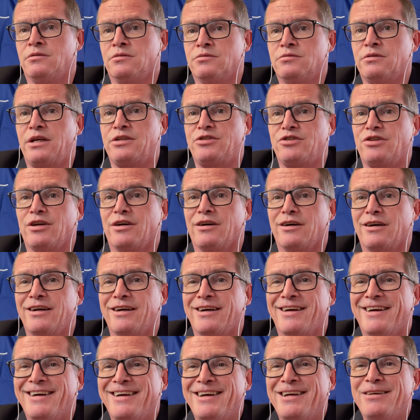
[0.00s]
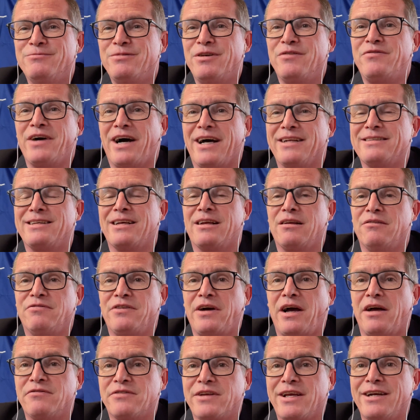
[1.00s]
Russia with Article
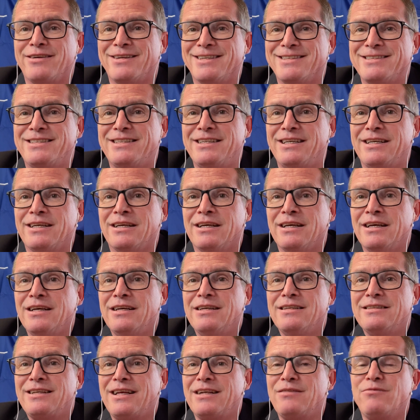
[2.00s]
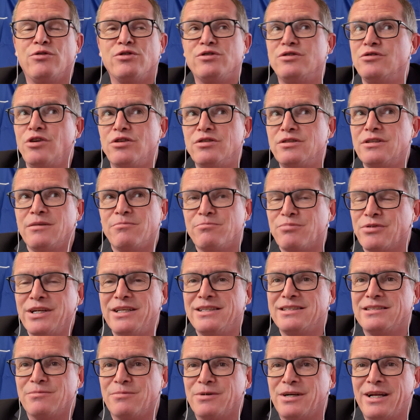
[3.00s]
5 guarantee. That was not the
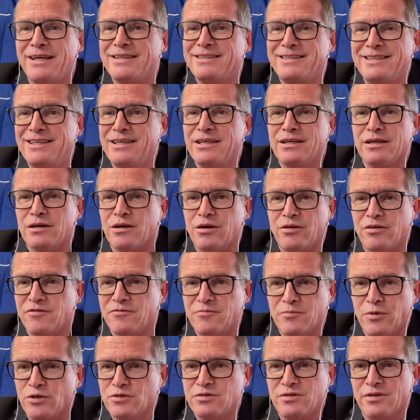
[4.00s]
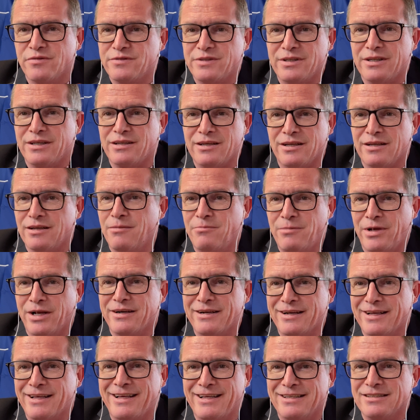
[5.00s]
principal idea of most of the
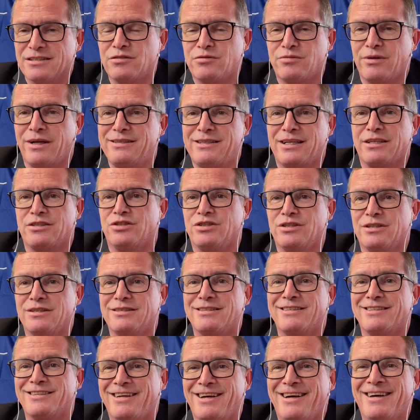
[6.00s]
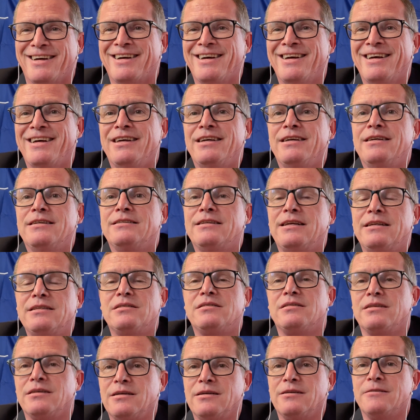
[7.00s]
American strategists. Yeah?
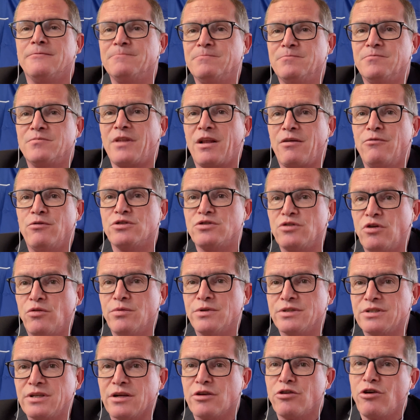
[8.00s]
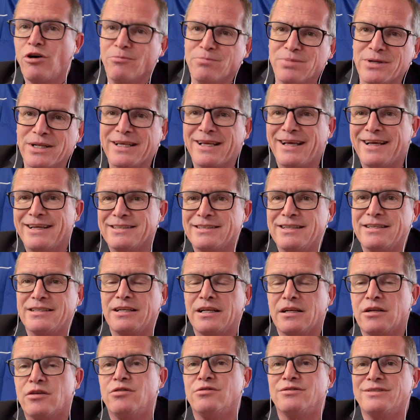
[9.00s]
That was always a complicated
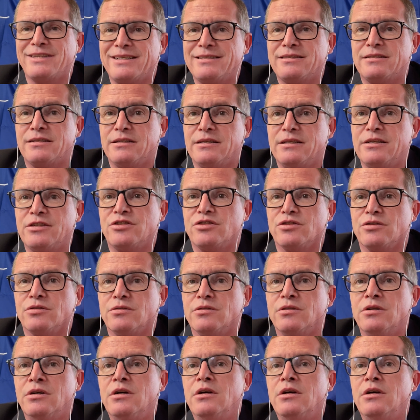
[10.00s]
and contested issue.